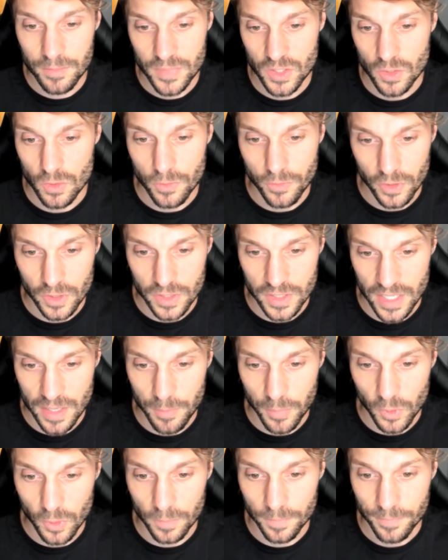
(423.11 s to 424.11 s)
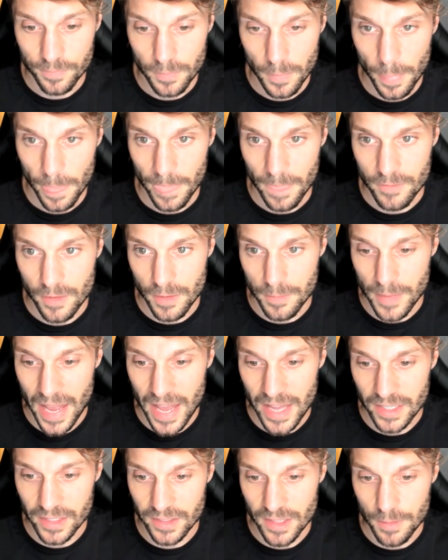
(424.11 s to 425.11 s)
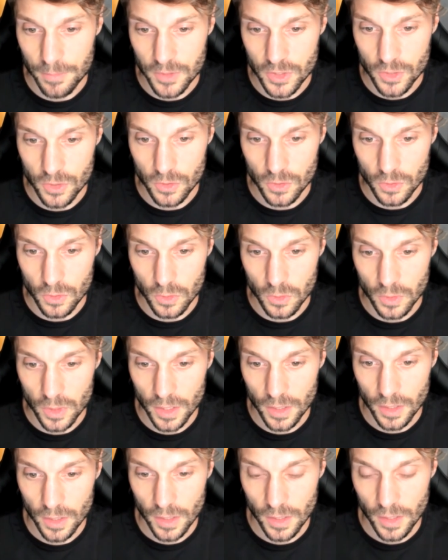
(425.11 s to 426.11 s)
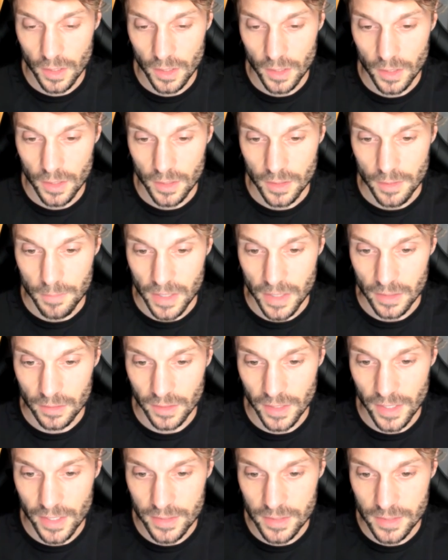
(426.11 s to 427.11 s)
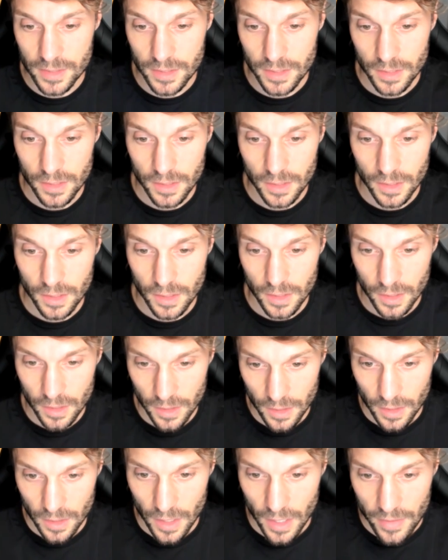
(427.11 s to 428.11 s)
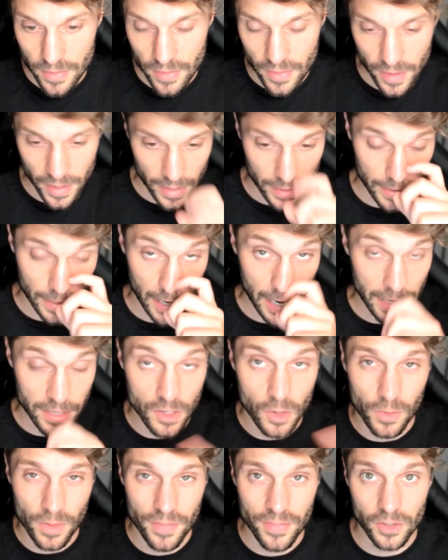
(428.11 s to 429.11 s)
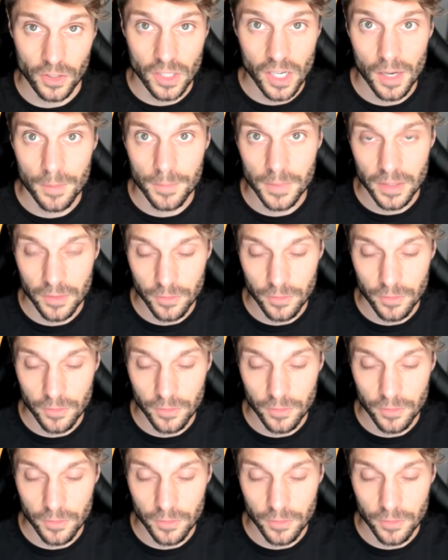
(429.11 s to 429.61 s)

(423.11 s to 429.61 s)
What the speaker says: So for example, if I'm adding them to the main list, and then I know that they're coming